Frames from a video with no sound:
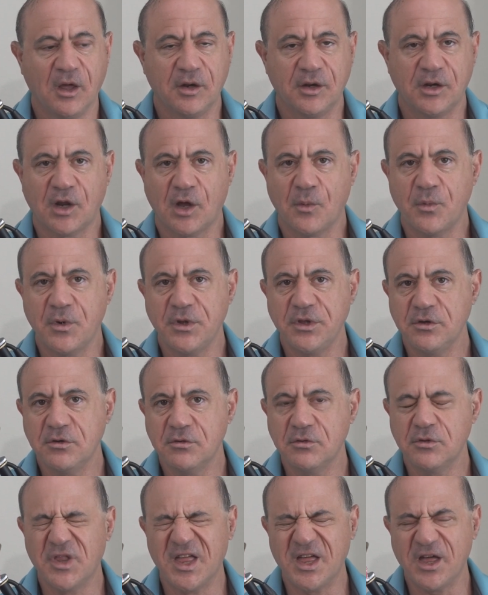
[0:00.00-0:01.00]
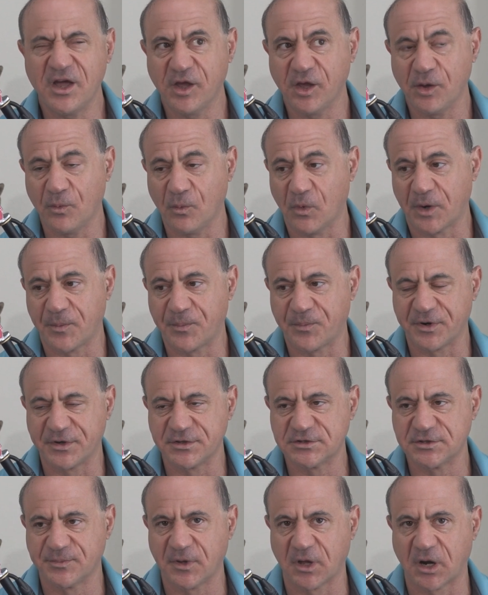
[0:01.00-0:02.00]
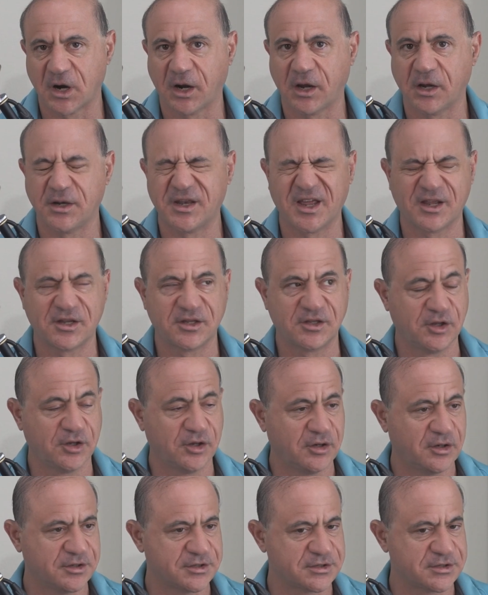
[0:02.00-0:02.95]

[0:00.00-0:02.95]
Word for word: Now, when you look at what principal architects do,